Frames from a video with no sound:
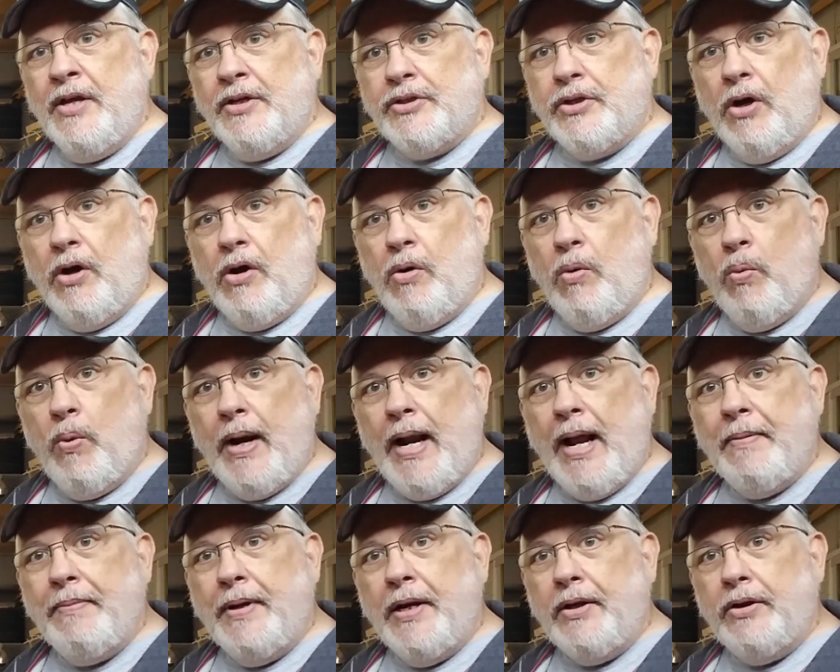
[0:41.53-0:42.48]
So
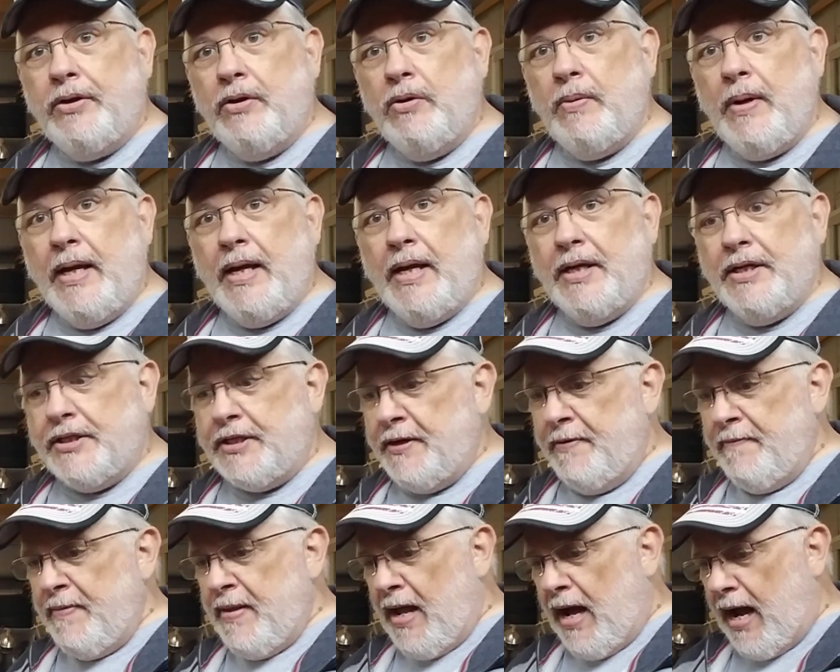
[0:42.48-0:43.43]
what I'm going to do
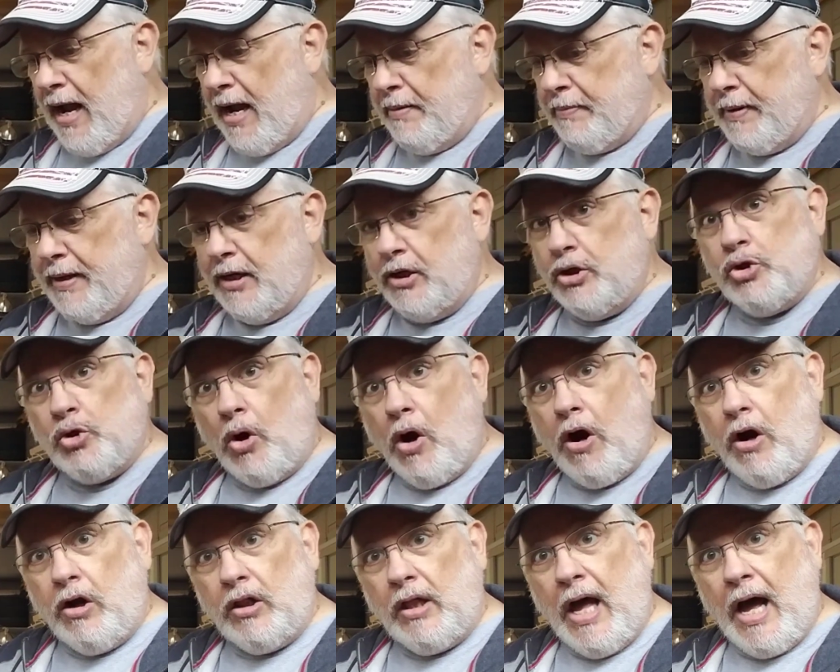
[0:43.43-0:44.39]
is I am going to
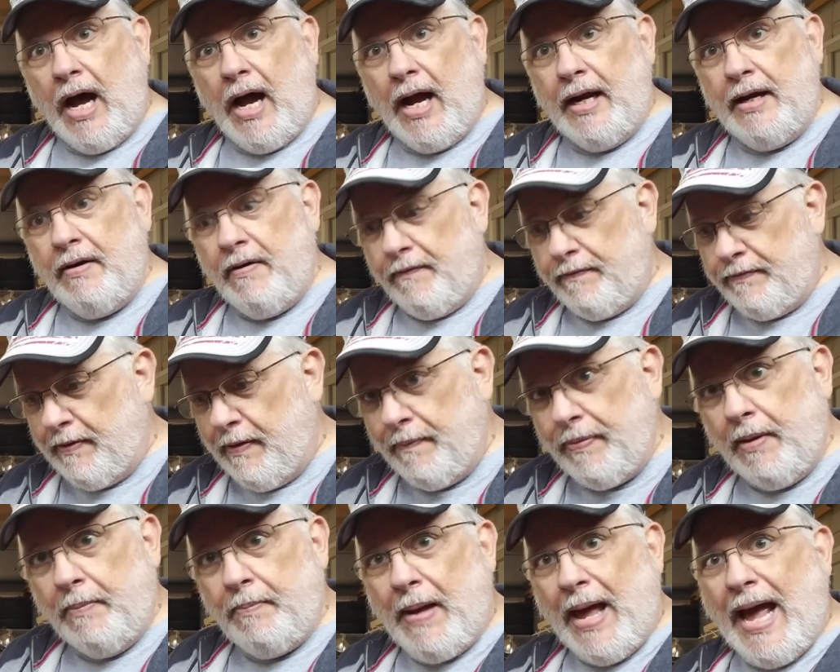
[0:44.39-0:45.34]
draw a line
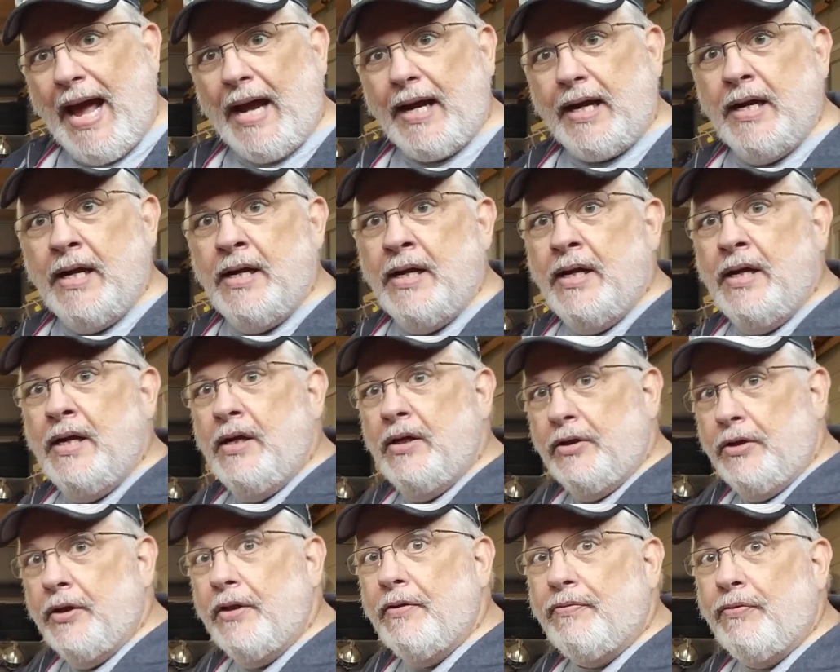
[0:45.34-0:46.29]
from the back
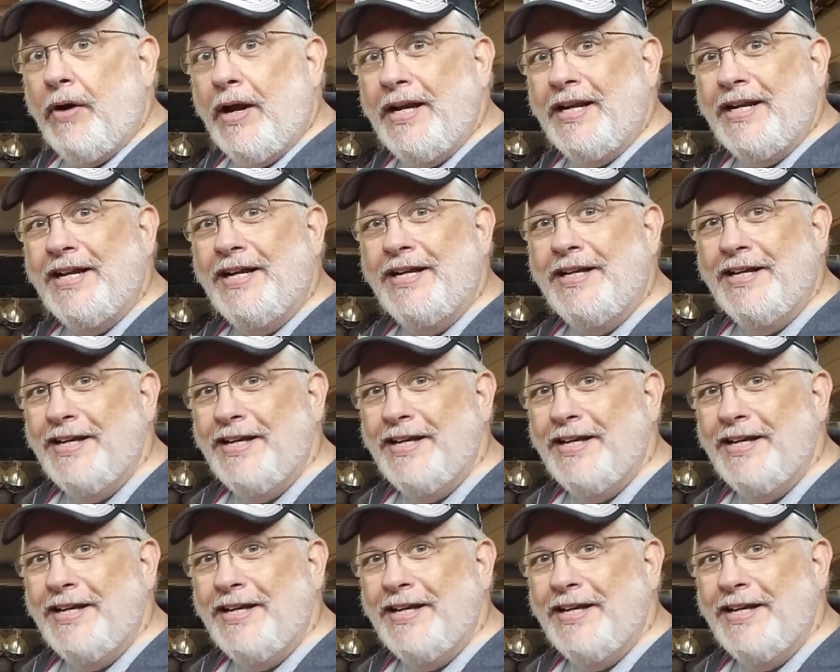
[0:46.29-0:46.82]
to the front,